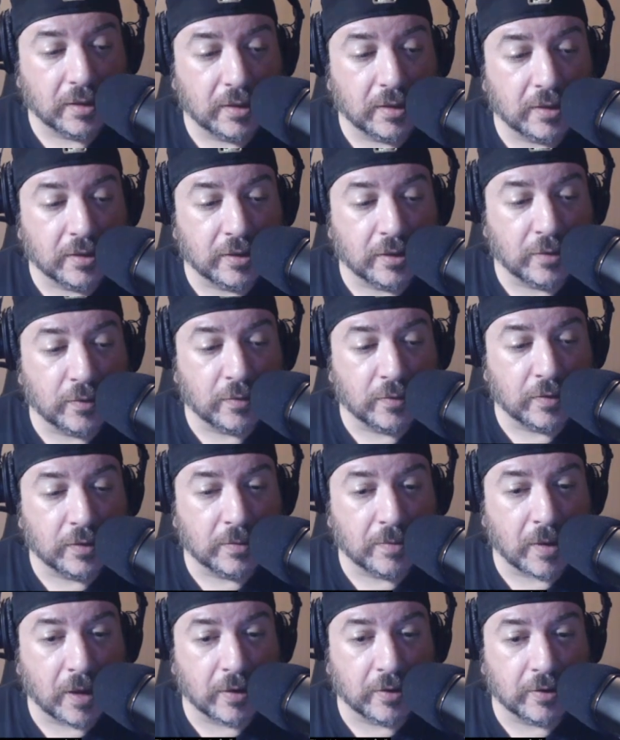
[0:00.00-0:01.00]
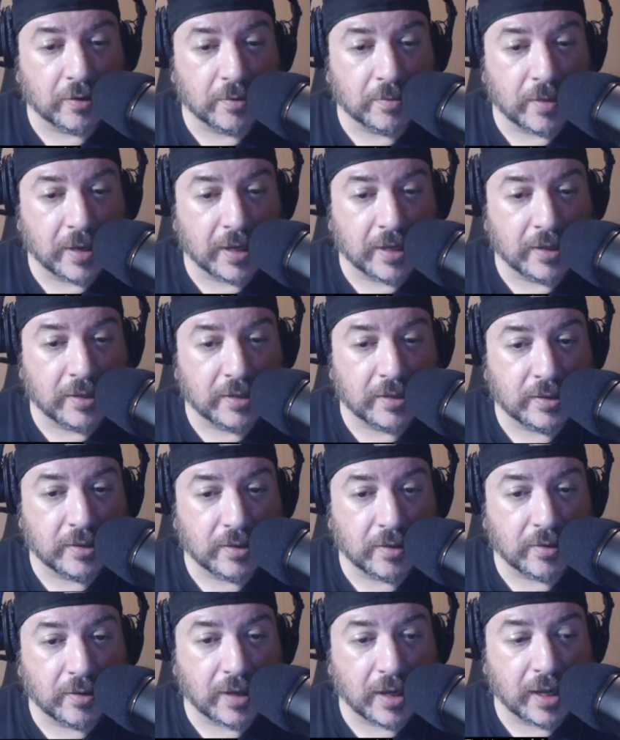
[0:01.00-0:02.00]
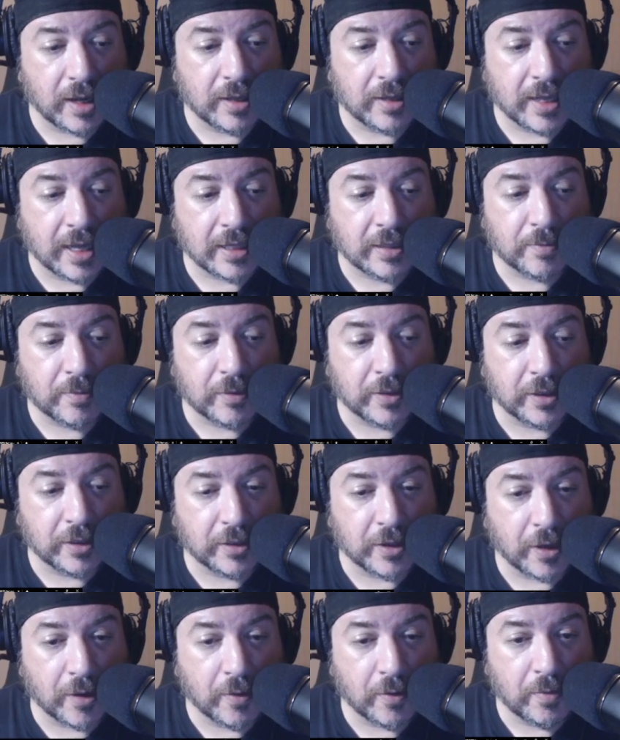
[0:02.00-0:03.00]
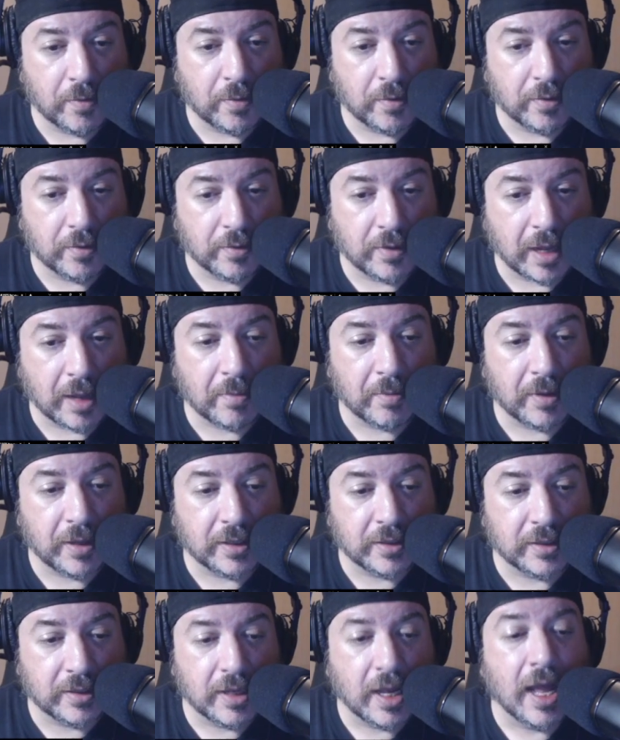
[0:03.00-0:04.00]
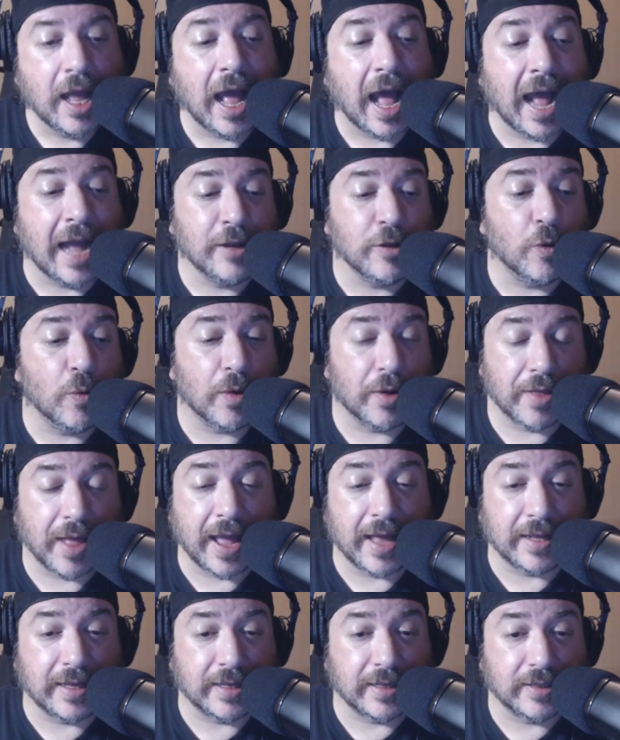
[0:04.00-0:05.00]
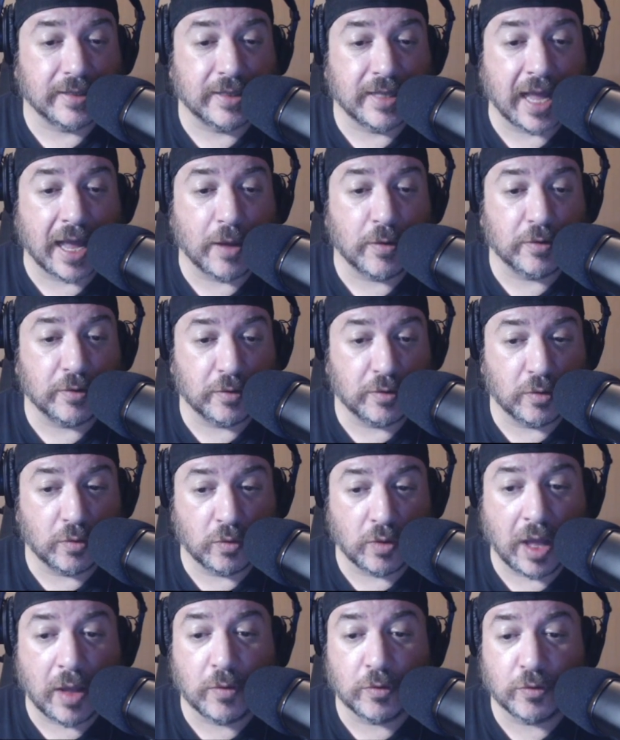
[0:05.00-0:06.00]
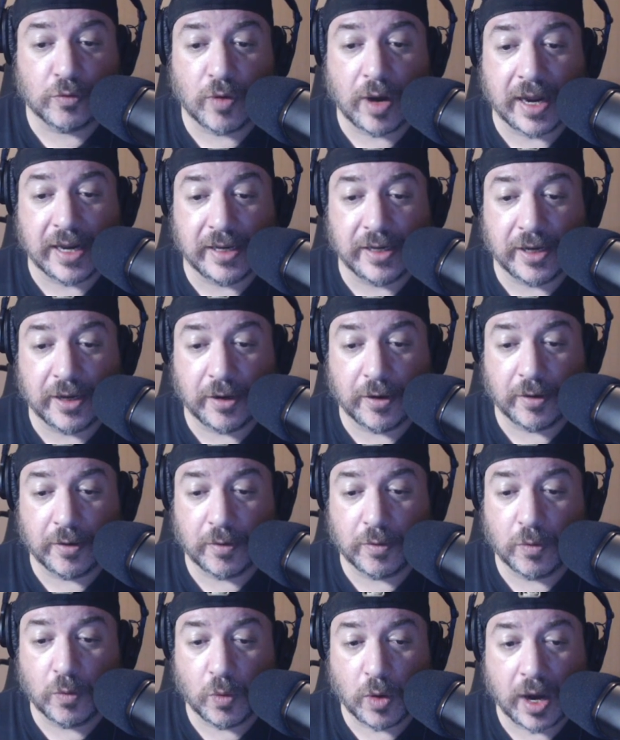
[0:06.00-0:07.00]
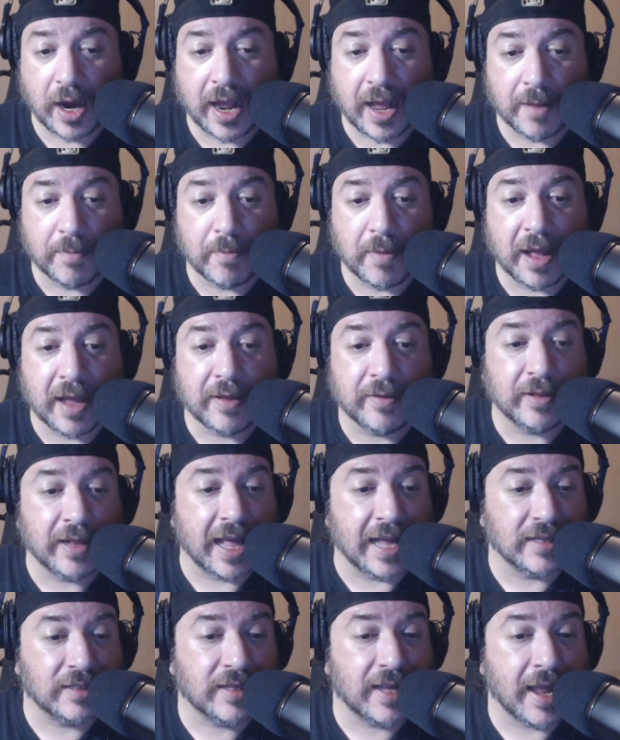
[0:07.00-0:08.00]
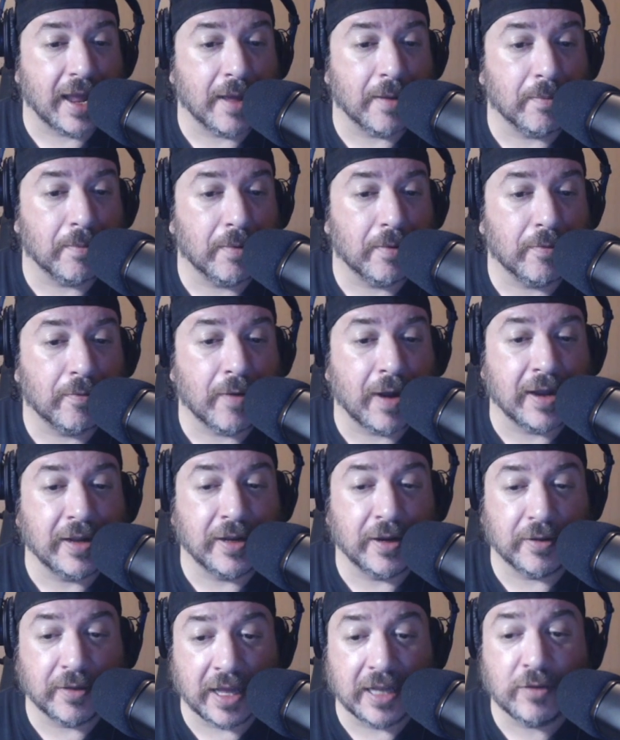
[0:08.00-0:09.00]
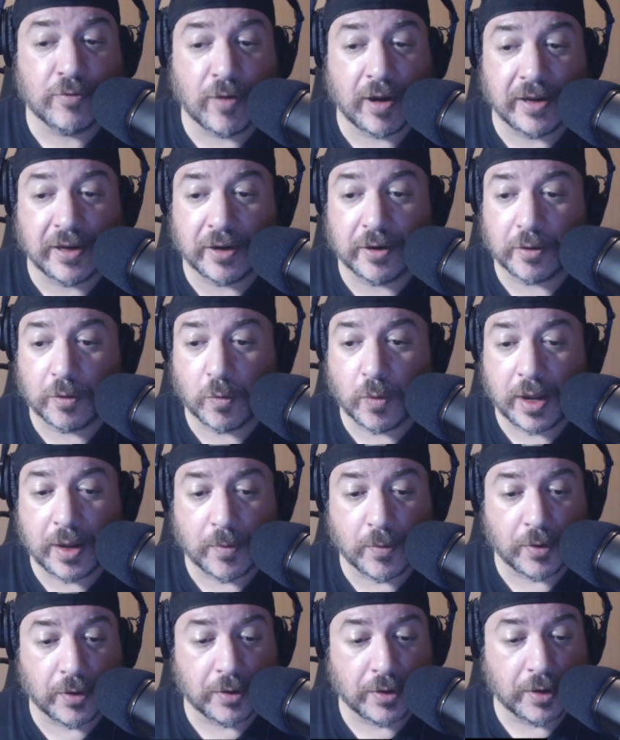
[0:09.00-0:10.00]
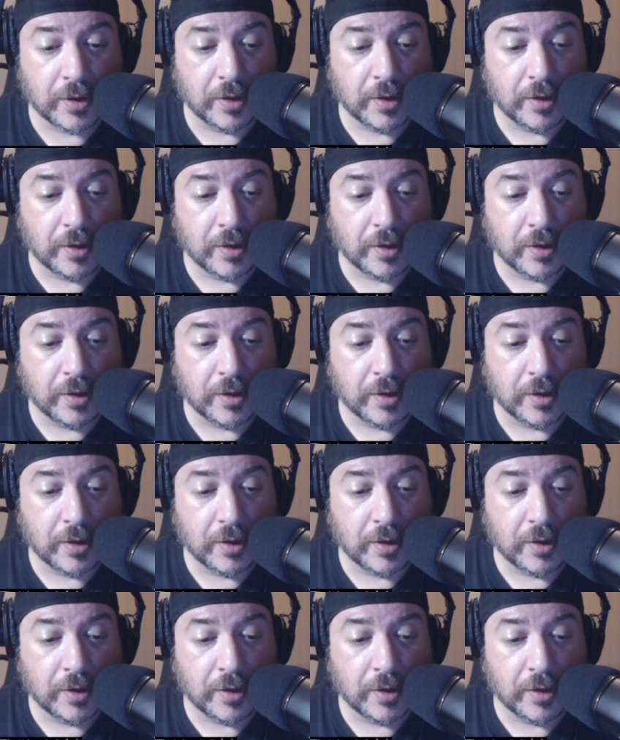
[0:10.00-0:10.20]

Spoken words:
There's a new responders base. Okay, that's pretty dope. That place, I know where that is. That was right near where I had my last camp. That's right near the Wayward.